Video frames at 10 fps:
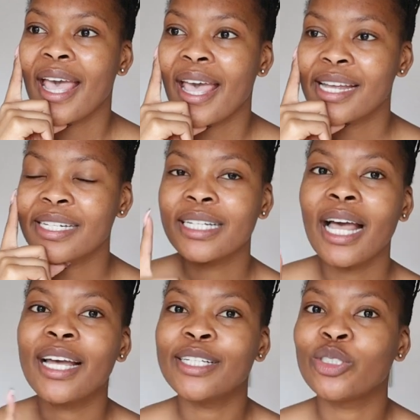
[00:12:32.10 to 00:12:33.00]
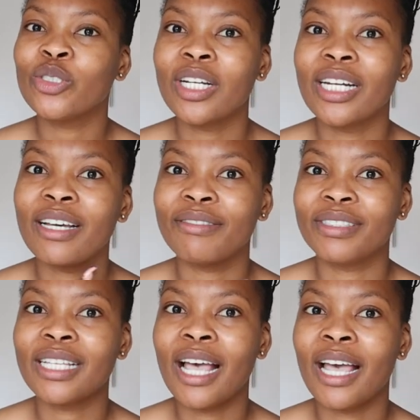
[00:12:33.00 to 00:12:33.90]
And I do not
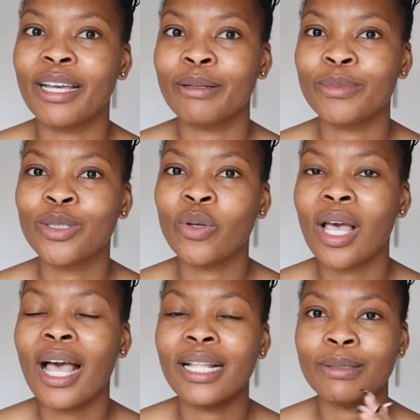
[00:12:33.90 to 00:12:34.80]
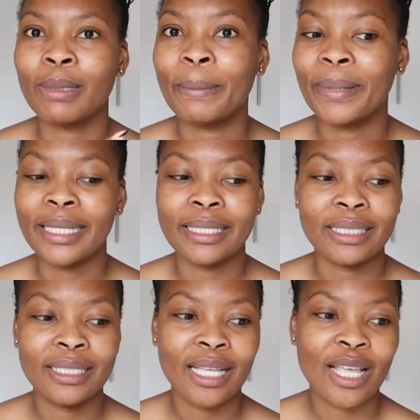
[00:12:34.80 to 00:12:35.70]
have time to cut my
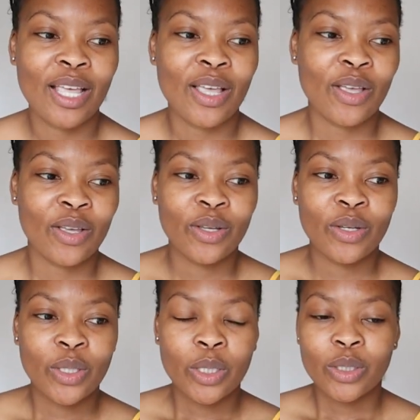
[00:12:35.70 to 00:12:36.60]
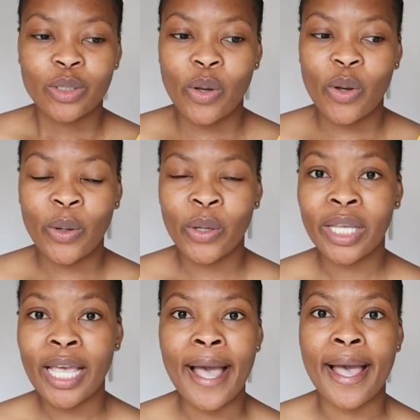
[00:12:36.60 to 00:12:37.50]
pants. So
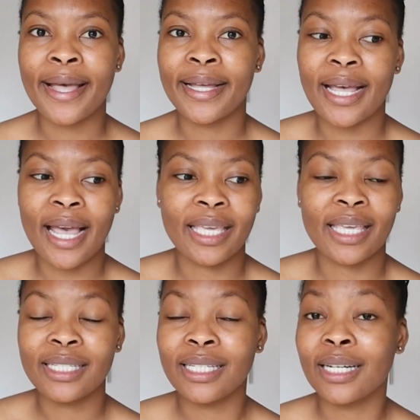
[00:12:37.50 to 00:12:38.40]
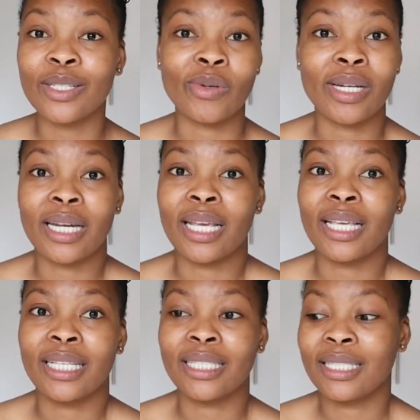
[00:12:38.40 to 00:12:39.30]
yeah, I guess it is what it
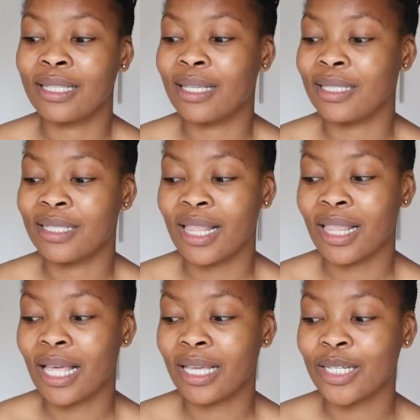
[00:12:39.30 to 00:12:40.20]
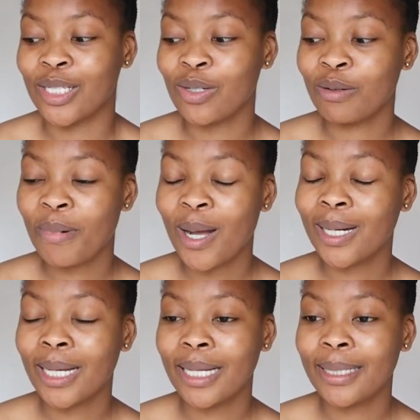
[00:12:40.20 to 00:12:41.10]
is. There's nothing I can do
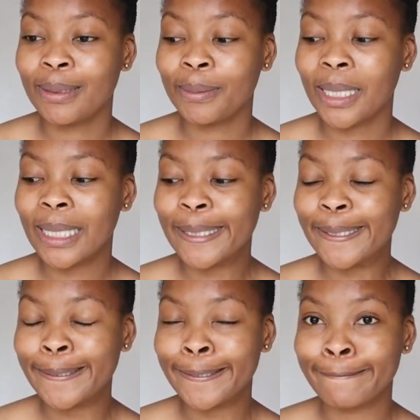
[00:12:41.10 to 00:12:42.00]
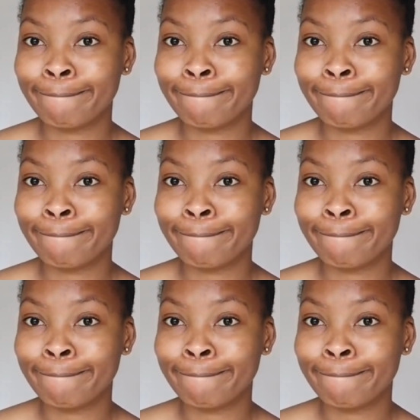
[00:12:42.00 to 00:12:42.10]
about it, but